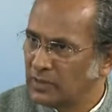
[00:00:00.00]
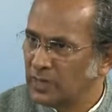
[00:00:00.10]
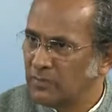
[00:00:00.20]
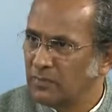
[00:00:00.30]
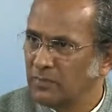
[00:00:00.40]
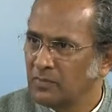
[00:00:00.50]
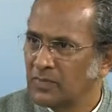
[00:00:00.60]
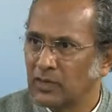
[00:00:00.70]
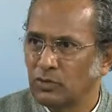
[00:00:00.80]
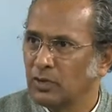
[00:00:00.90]
him.
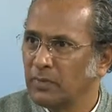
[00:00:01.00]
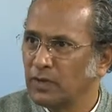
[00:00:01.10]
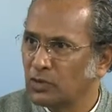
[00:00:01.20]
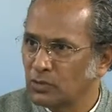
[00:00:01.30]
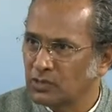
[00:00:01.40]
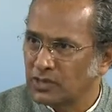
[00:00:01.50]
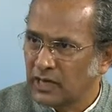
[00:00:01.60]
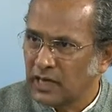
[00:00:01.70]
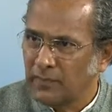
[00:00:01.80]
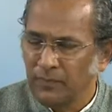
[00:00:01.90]
That would have been too
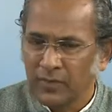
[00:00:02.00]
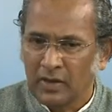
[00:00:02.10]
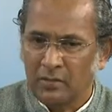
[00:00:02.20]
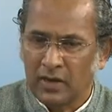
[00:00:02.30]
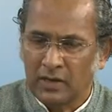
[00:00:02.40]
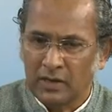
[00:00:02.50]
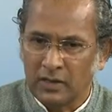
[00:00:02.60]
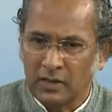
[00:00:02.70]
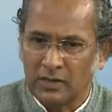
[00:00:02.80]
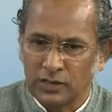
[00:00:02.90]
silly, but
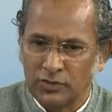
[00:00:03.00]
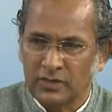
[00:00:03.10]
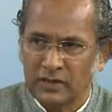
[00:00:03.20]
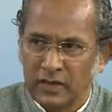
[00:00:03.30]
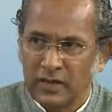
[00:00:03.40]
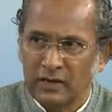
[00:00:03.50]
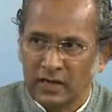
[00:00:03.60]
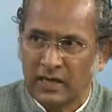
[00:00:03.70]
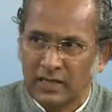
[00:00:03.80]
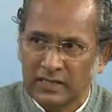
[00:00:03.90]
this was an inner
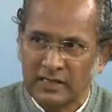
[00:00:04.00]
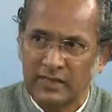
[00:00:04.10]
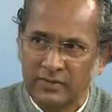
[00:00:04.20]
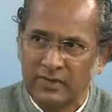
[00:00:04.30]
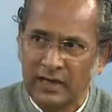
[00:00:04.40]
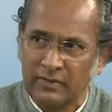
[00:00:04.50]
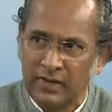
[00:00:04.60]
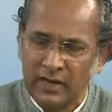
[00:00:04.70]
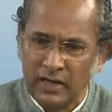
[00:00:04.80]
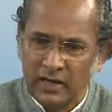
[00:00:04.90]
crisis I was
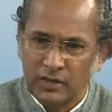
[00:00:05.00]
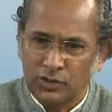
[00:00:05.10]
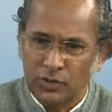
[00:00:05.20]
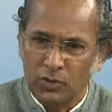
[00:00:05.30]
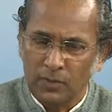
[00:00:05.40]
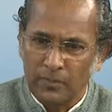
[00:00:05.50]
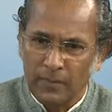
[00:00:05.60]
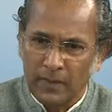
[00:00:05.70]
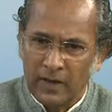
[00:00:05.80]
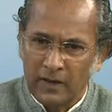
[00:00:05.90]
having, so
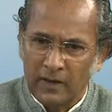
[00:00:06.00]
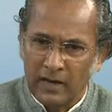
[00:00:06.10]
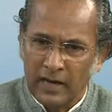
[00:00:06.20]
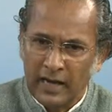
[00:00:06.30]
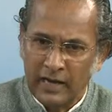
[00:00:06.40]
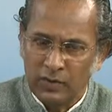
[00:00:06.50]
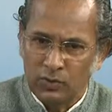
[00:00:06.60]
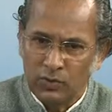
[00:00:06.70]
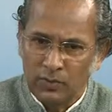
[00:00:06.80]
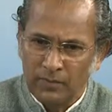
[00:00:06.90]
I had
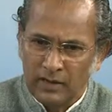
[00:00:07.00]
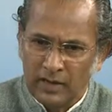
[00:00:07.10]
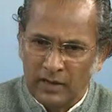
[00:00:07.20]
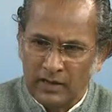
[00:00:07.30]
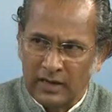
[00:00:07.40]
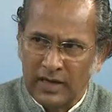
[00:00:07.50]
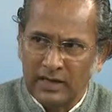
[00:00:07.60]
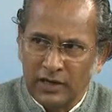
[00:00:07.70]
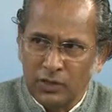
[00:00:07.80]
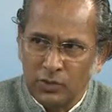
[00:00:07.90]
to get
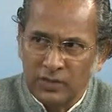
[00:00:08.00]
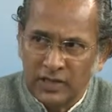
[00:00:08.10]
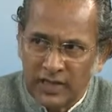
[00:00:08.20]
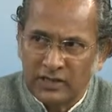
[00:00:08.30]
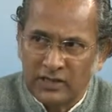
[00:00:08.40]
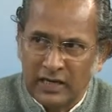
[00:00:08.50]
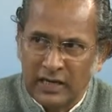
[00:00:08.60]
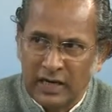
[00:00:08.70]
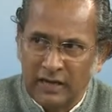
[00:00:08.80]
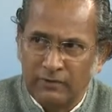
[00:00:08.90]
a new direction in
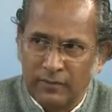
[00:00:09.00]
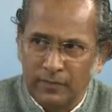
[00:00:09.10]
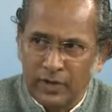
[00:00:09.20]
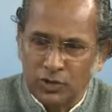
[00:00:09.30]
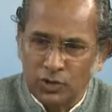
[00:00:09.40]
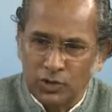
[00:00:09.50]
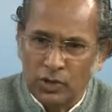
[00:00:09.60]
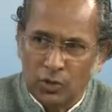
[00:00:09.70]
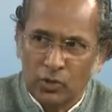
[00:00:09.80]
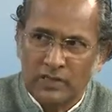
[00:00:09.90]
life. So the
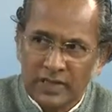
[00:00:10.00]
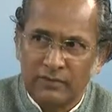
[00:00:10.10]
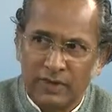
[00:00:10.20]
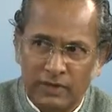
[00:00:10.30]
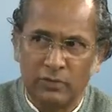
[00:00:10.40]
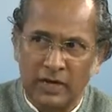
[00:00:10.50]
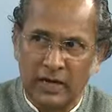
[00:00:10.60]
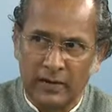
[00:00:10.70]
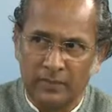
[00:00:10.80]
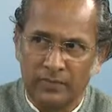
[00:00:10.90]
old self had to die.
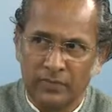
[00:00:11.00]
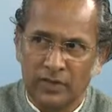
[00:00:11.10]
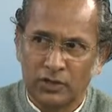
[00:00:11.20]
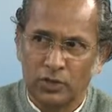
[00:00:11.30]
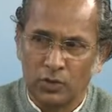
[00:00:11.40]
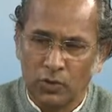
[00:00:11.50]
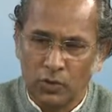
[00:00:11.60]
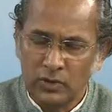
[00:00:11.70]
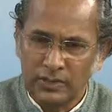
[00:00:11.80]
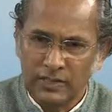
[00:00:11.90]
So the
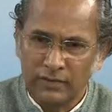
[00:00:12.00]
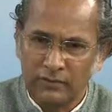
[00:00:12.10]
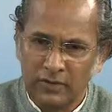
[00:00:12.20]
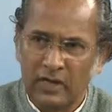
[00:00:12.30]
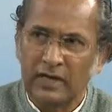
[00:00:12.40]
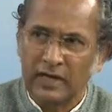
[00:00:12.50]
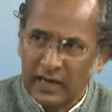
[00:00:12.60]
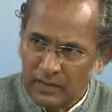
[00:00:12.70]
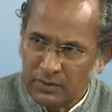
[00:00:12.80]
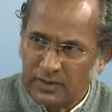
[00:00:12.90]
old self
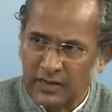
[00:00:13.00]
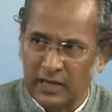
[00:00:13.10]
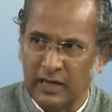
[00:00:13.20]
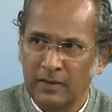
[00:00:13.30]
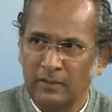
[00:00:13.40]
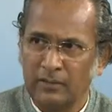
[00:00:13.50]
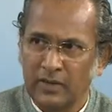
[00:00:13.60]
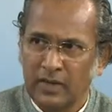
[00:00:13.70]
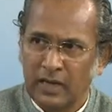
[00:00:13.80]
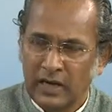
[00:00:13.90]
died once again,
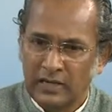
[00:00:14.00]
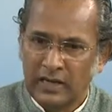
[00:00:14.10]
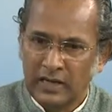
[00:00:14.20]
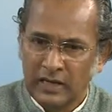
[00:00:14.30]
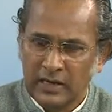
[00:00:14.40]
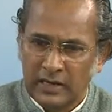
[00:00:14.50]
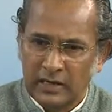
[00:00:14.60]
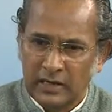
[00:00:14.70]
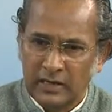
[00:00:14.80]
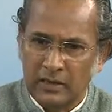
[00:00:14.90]
and then
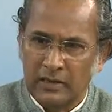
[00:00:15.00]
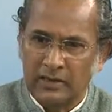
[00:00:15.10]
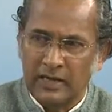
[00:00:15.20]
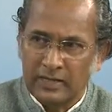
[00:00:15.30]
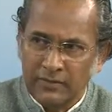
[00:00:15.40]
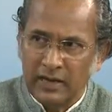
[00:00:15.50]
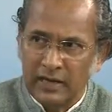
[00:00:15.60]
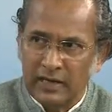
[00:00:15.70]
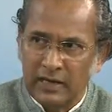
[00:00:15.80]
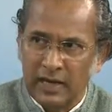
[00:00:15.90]
the
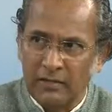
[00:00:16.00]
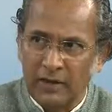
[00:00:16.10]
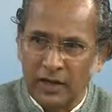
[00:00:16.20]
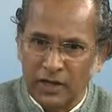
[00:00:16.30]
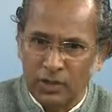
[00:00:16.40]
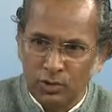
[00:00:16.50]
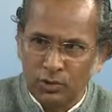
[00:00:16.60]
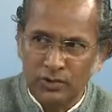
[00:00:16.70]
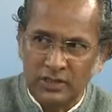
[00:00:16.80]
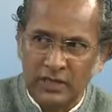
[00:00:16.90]
divine gave me a new
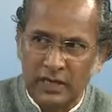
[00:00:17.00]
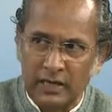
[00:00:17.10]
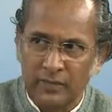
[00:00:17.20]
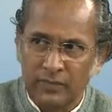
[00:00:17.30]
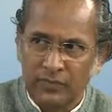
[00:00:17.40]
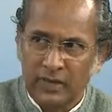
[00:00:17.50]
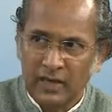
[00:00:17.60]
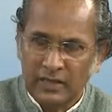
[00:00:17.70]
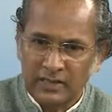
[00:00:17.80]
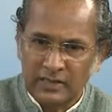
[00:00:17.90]
seed,
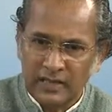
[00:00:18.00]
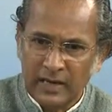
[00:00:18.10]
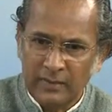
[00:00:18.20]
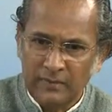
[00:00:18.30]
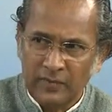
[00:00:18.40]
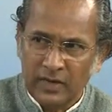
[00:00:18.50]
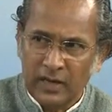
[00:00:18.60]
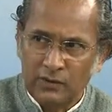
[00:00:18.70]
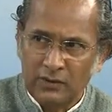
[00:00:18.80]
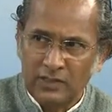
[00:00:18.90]
and this time
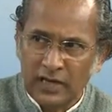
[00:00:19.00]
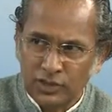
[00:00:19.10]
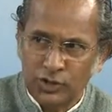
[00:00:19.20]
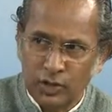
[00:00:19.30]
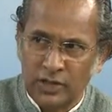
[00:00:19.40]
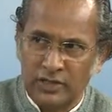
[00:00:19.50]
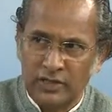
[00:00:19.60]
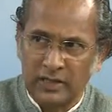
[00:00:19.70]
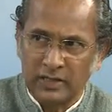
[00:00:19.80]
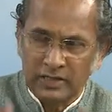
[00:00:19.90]
it was
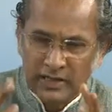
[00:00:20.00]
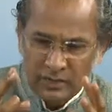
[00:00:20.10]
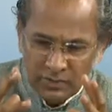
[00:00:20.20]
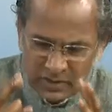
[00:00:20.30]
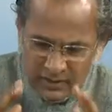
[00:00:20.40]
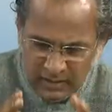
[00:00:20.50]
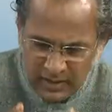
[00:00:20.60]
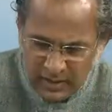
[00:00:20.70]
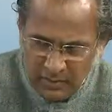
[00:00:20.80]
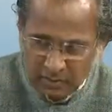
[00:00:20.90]
astrology. The seed was given
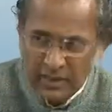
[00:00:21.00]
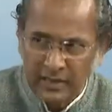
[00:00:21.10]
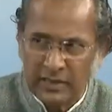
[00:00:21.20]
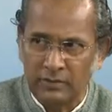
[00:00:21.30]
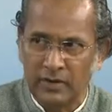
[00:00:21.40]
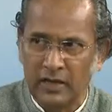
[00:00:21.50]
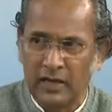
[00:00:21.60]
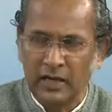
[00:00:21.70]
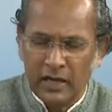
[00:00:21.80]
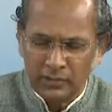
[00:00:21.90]
by the divine.
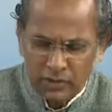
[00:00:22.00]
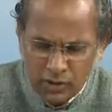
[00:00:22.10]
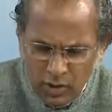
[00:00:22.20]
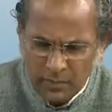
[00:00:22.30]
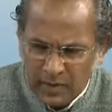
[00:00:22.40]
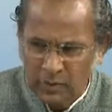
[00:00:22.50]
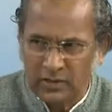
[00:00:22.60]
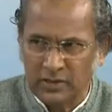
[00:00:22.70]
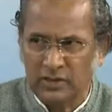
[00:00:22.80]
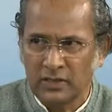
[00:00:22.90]
It was not my
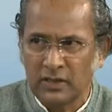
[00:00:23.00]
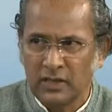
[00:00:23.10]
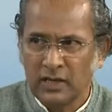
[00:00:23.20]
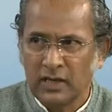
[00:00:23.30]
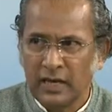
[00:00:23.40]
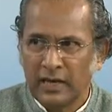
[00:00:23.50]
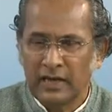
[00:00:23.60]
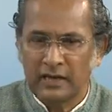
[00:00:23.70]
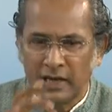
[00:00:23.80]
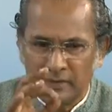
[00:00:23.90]
quest. Like
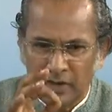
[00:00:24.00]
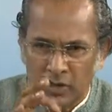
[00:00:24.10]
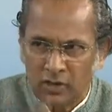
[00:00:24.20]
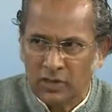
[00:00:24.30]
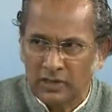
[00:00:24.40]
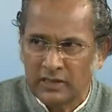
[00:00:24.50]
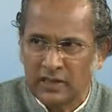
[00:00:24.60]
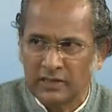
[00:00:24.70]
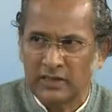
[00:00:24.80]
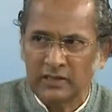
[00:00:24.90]
it gave the doctoral
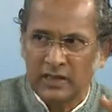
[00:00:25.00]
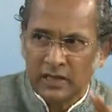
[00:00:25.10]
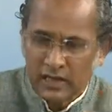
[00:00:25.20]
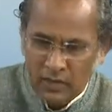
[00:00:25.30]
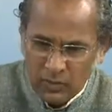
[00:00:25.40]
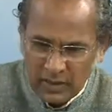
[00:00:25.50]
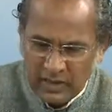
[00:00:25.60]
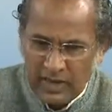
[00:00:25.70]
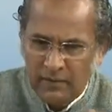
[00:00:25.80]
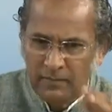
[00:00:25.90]
thesis, now it
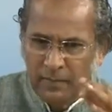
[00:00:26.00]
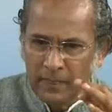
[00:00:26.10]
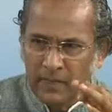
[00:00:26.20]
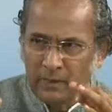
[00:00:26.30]
gave the